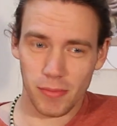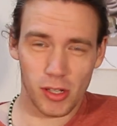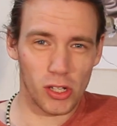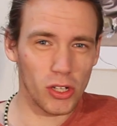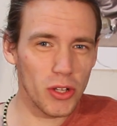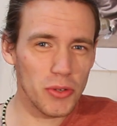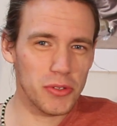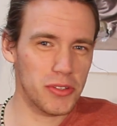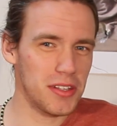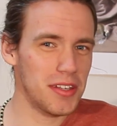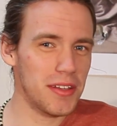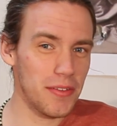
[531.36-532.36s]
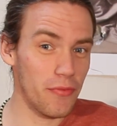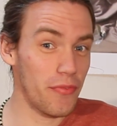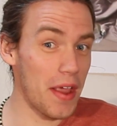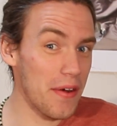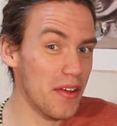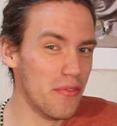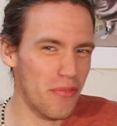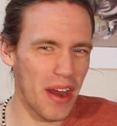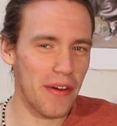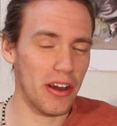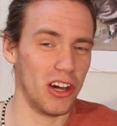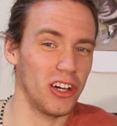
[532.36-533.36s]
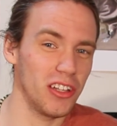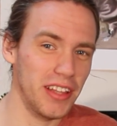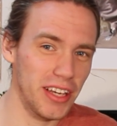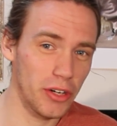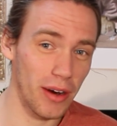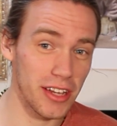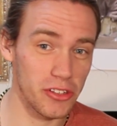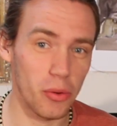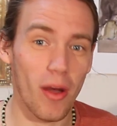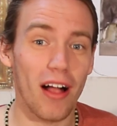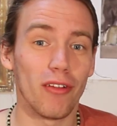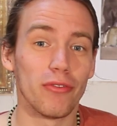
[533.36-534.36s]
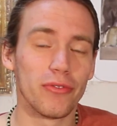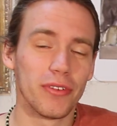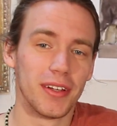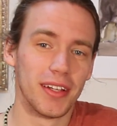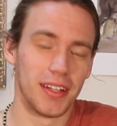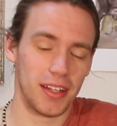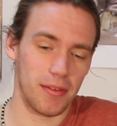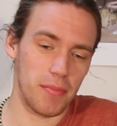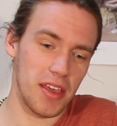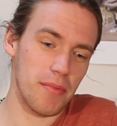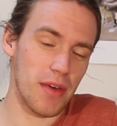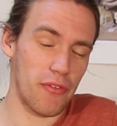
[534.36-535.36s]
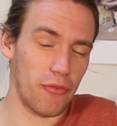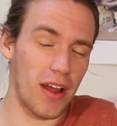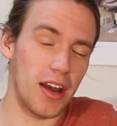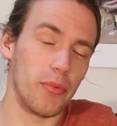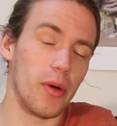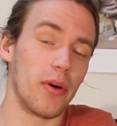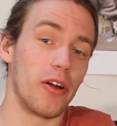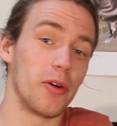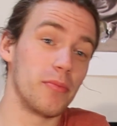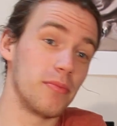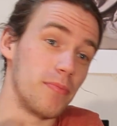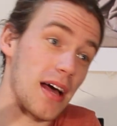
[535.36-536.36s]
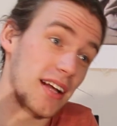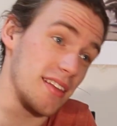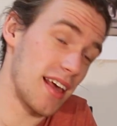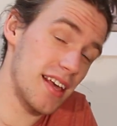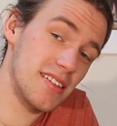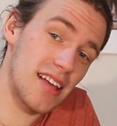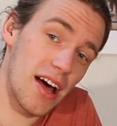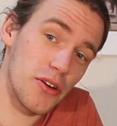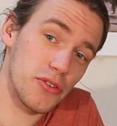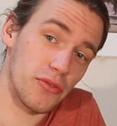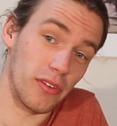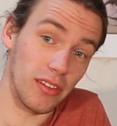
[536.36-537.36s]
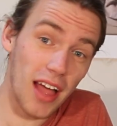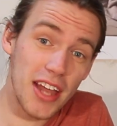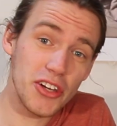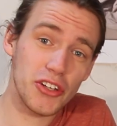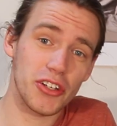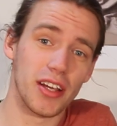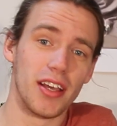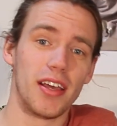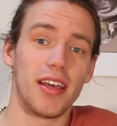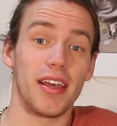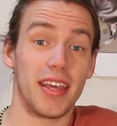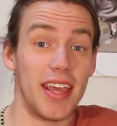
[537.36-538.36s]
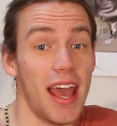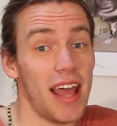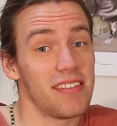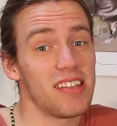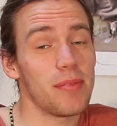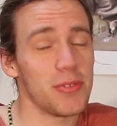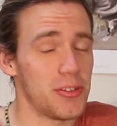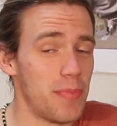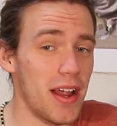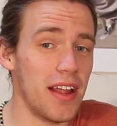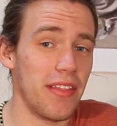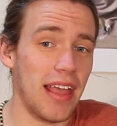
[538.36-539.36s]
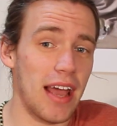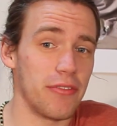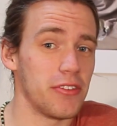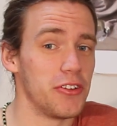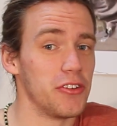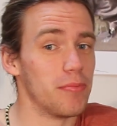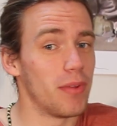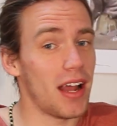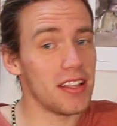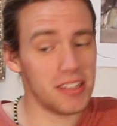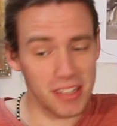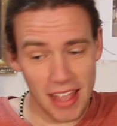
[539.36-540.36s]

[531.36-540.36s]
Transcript: close to very, very early grade 12. Me and my friend, we went home back to his house for lunch. He had double spare in the afternoon, but I still